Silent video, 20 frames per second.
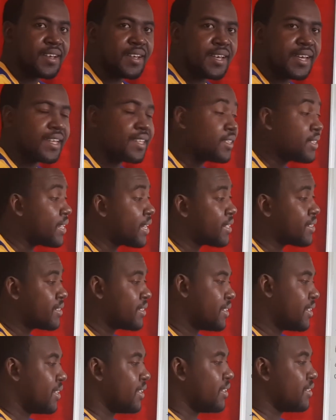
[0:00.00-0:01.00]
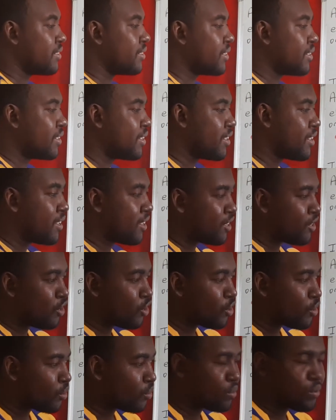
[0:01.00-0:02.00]
And that is
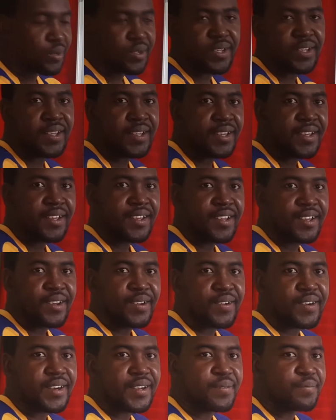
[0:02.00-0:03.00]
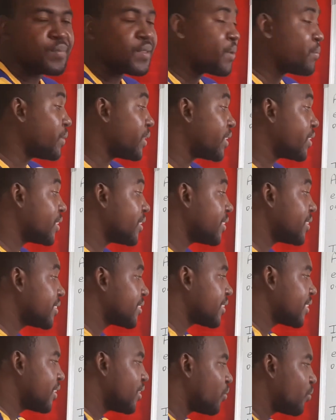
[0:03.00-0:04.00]
no, right? Because
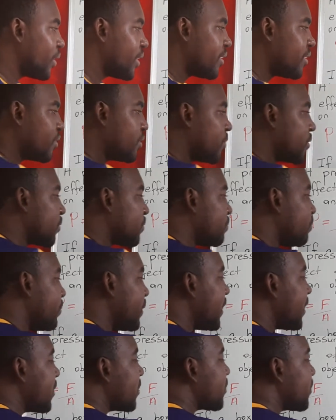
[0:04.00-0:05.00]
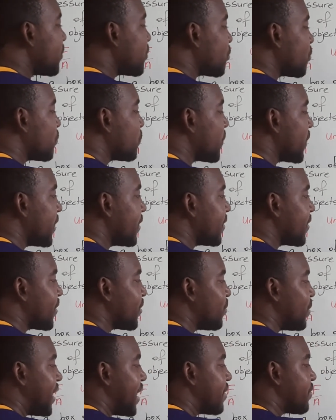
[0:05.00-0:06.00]
when the beaker is open,
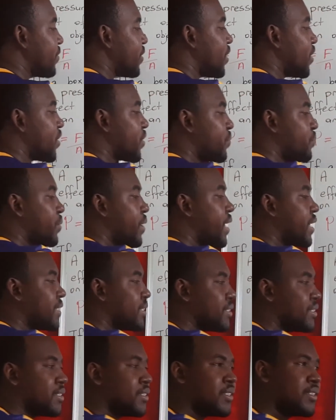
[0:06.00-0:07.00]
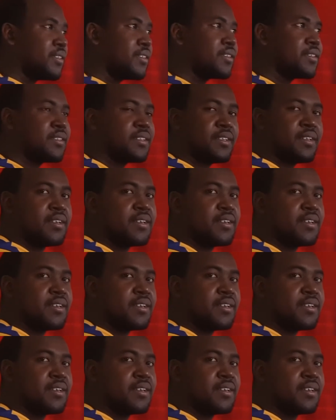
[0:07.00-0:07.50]
we have air particles,